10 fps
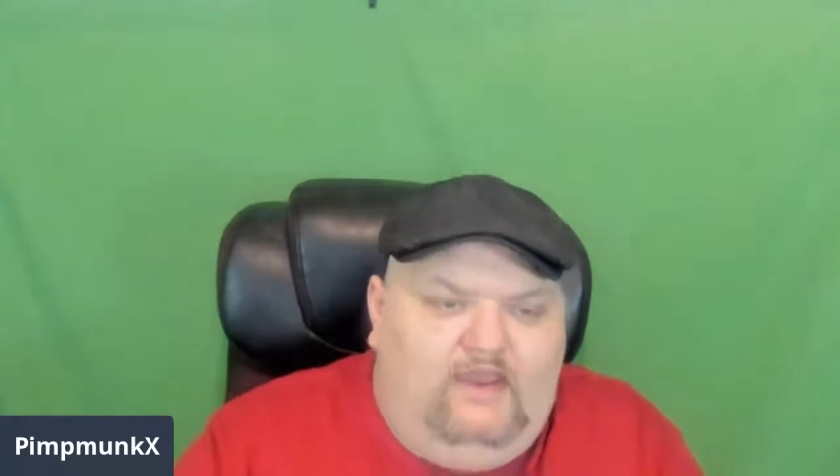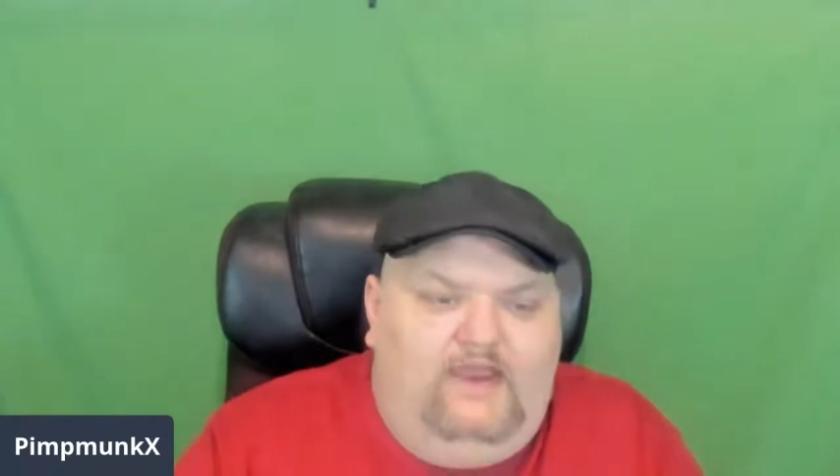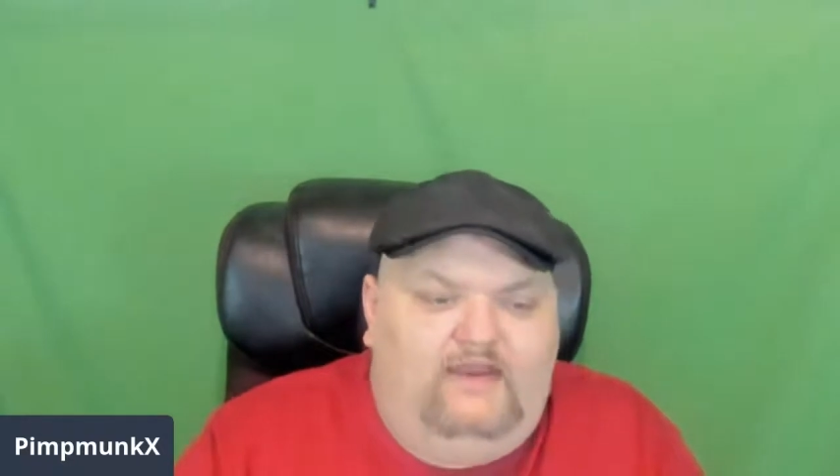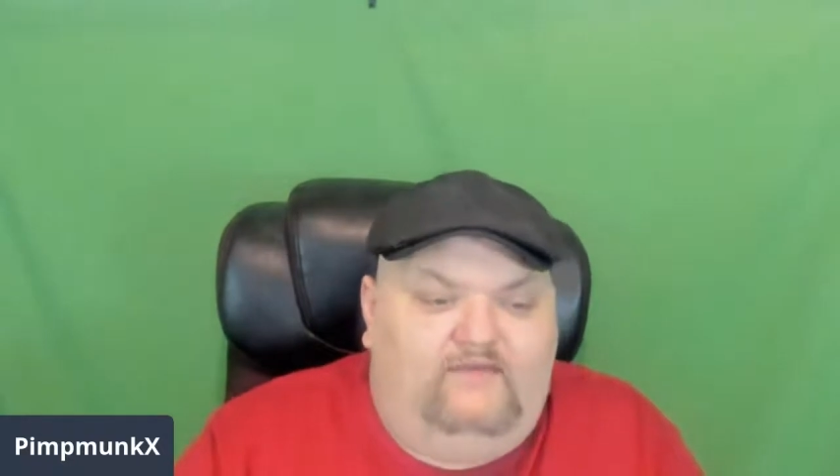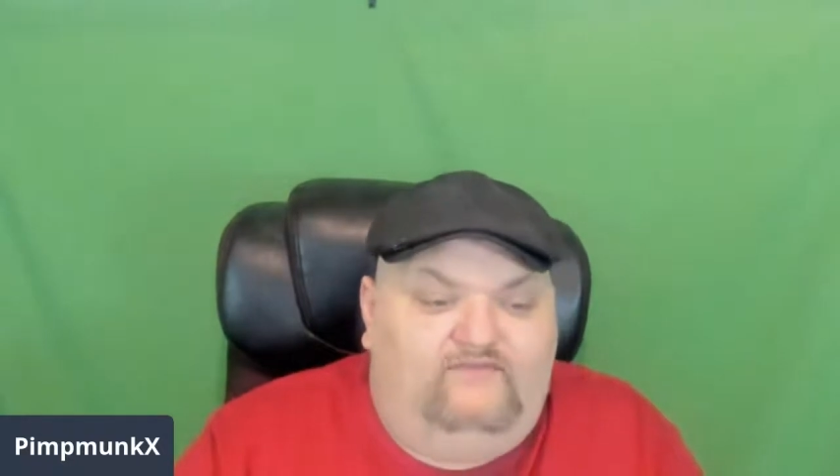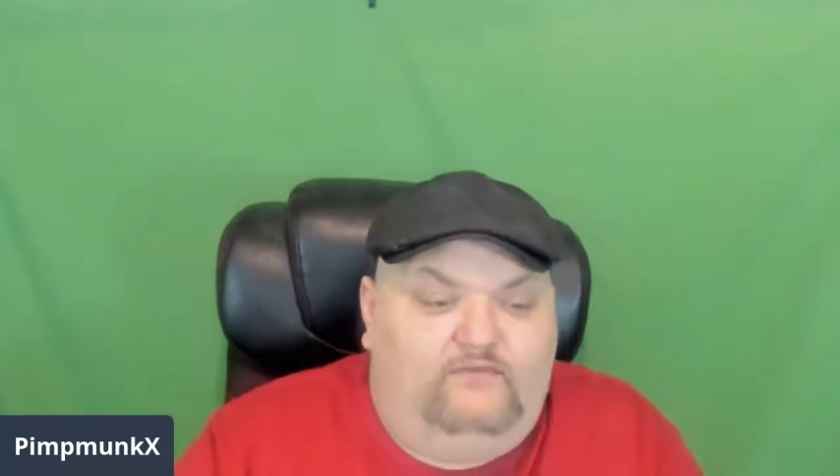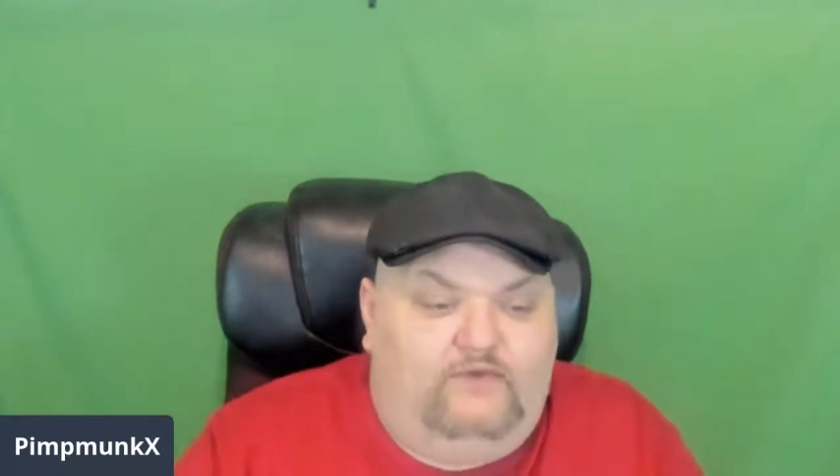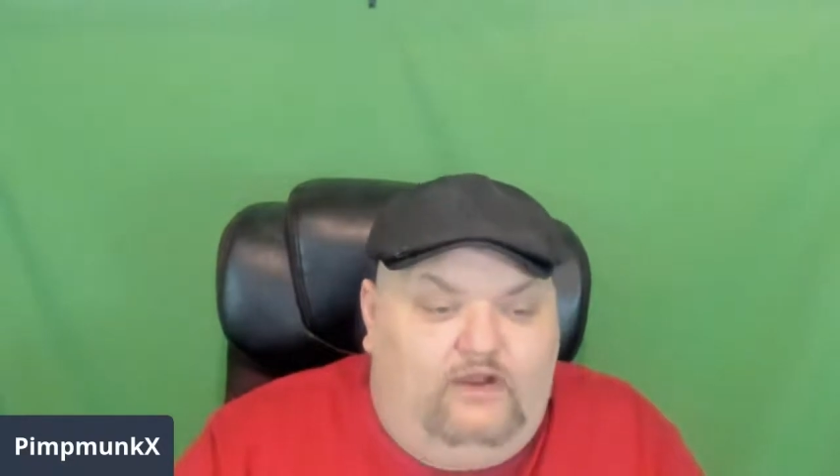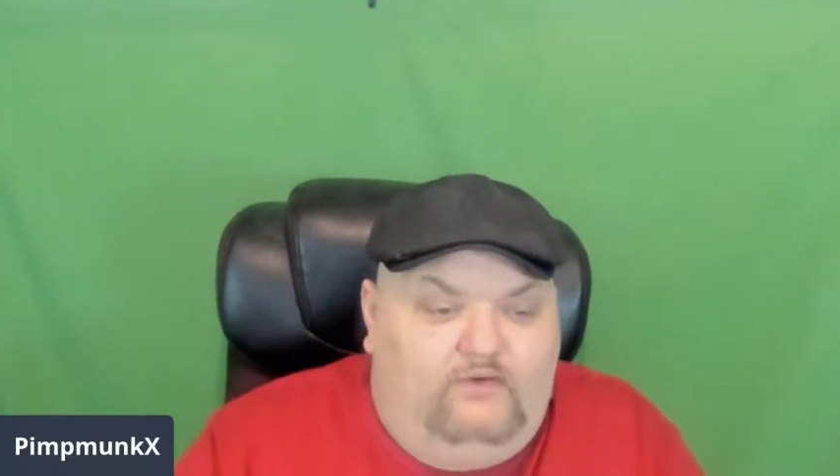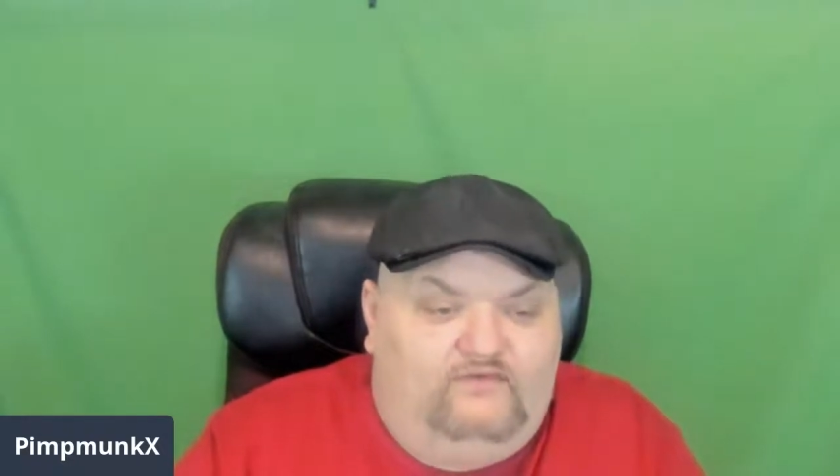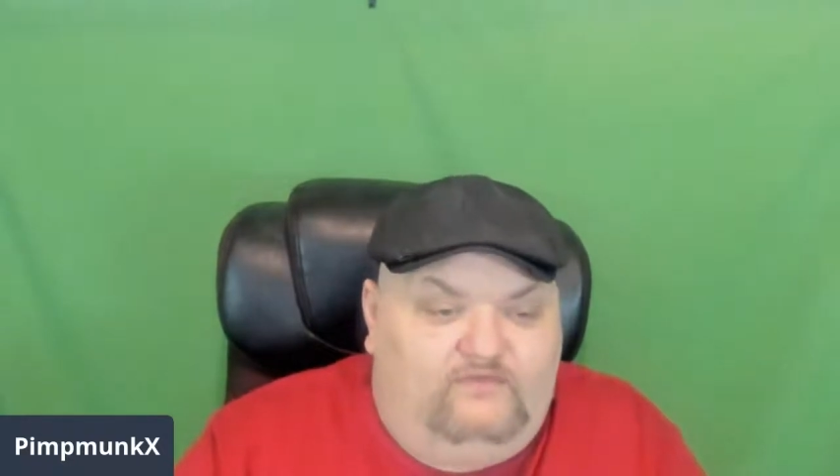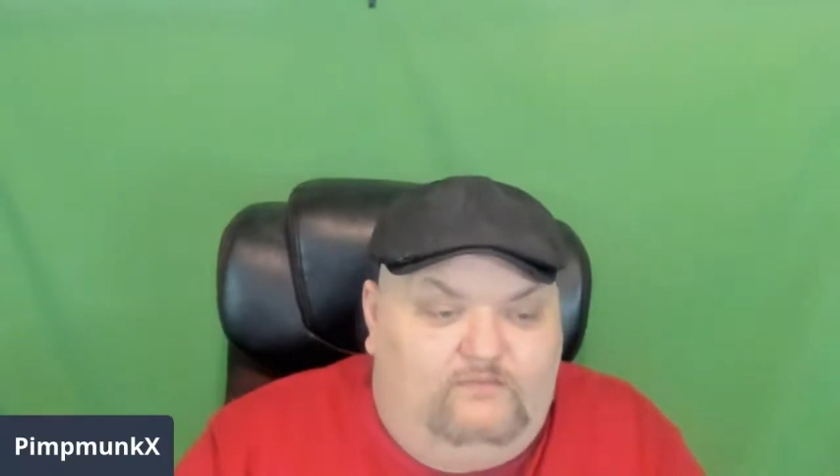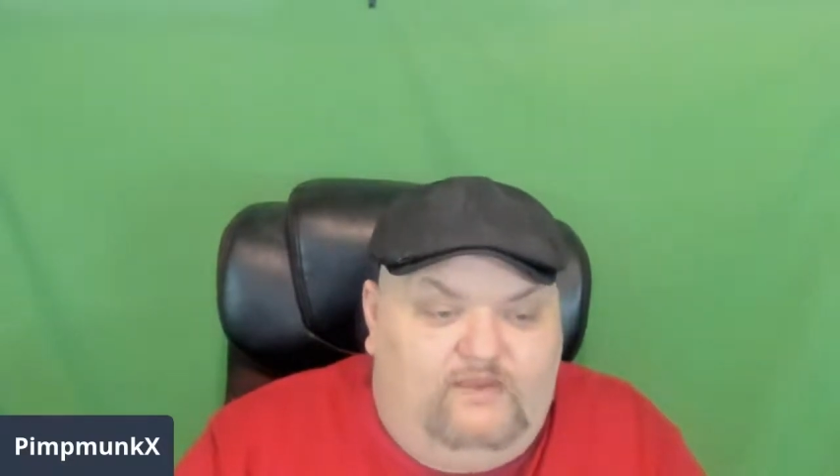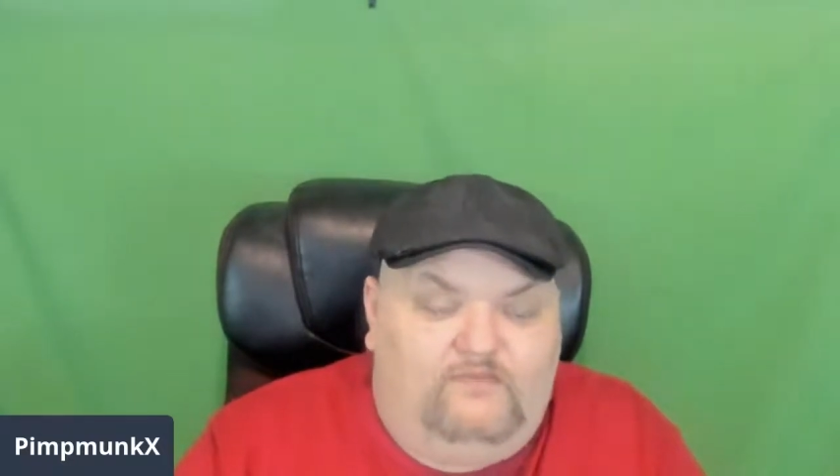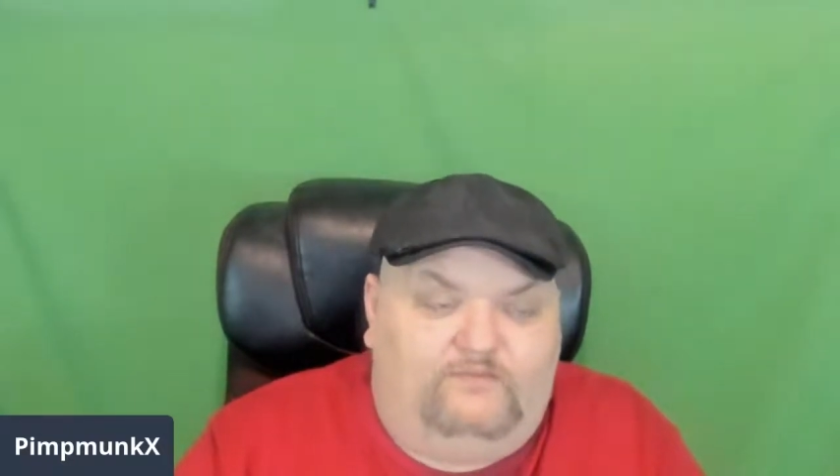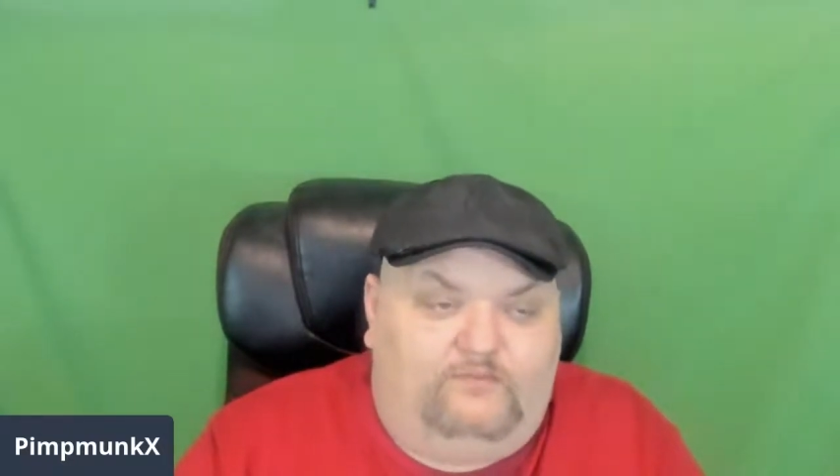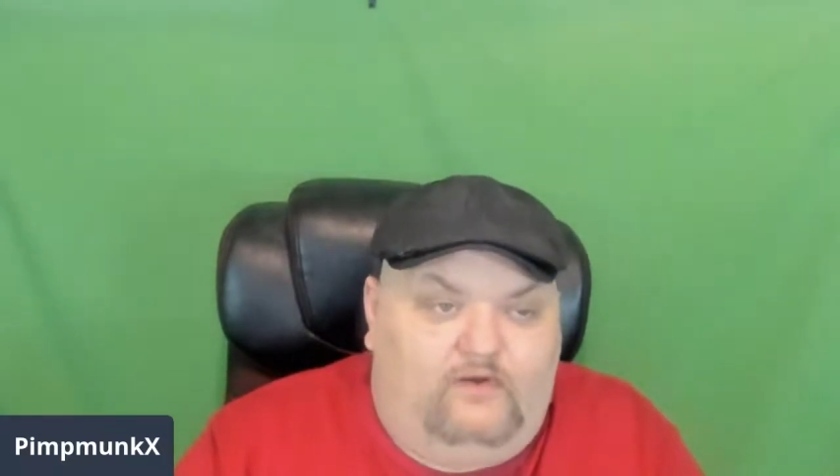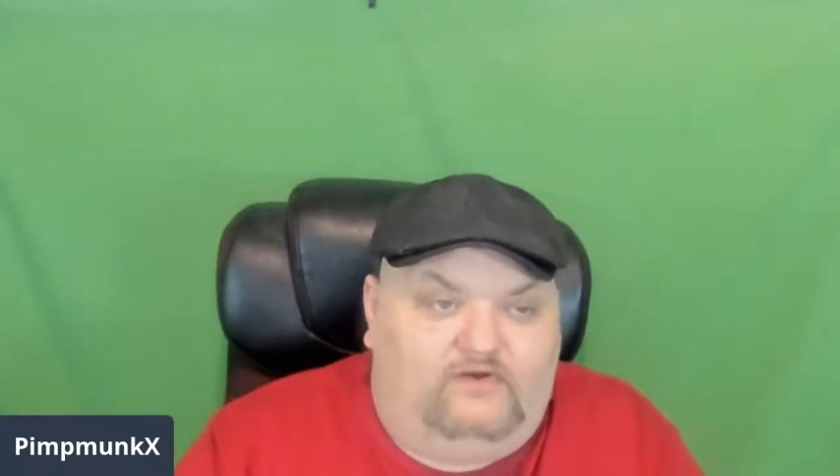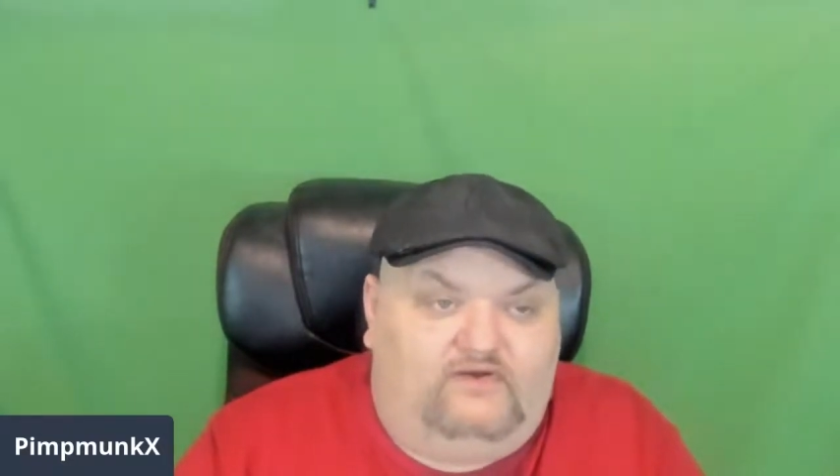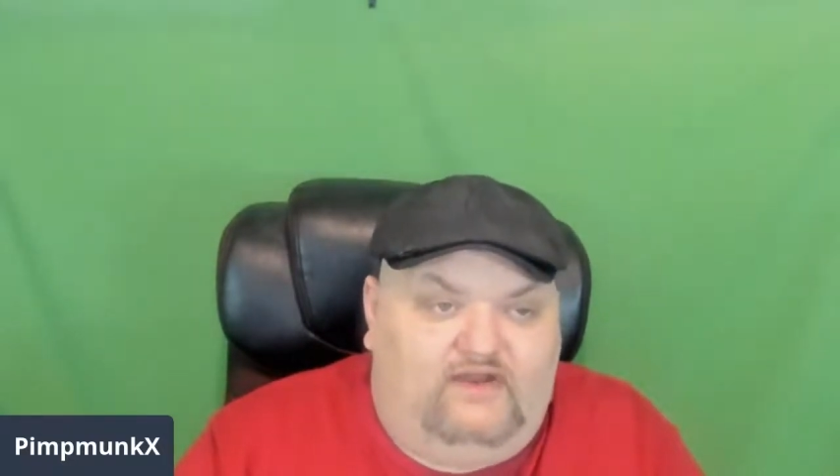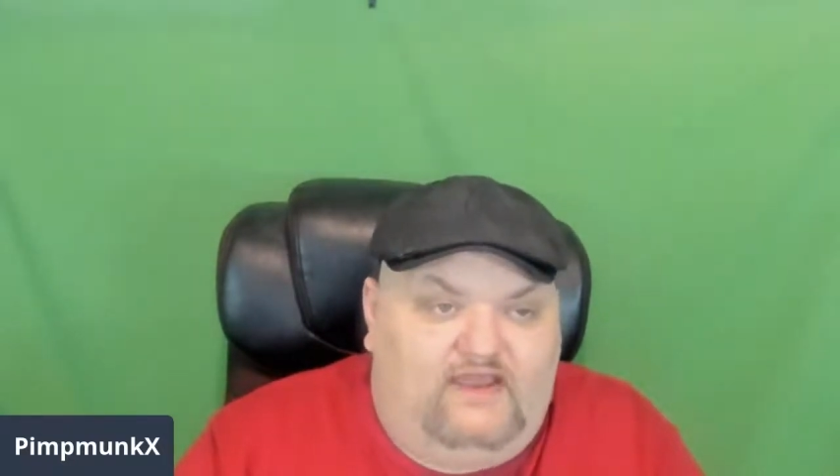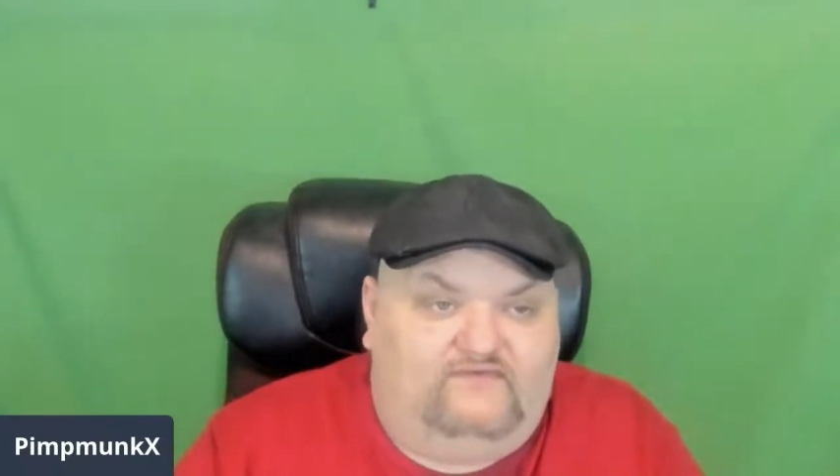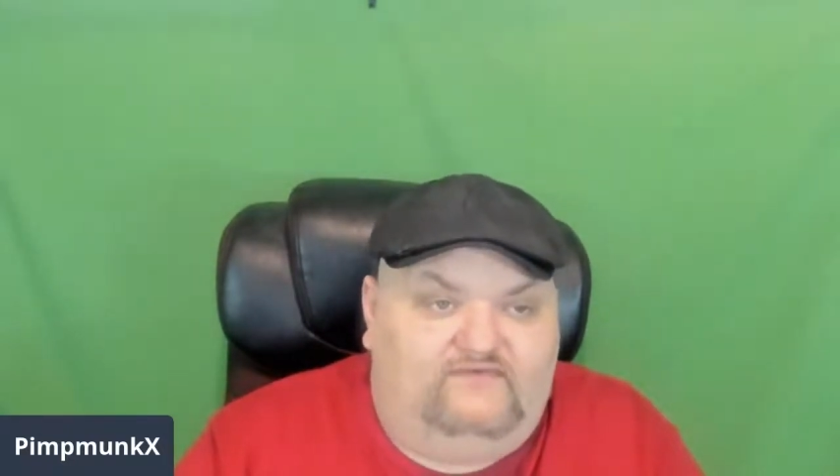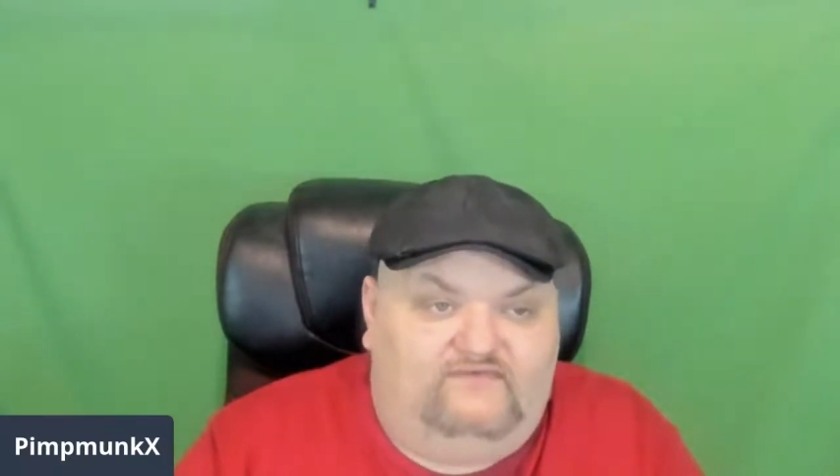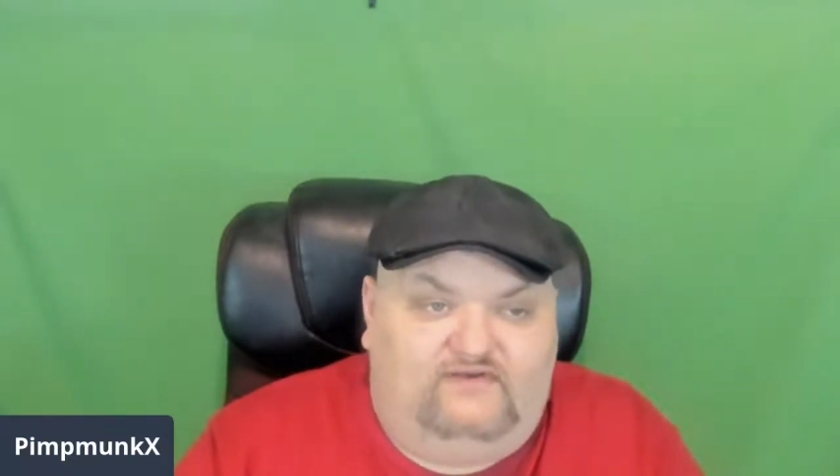And if you notice, and me and Miss Parker can actually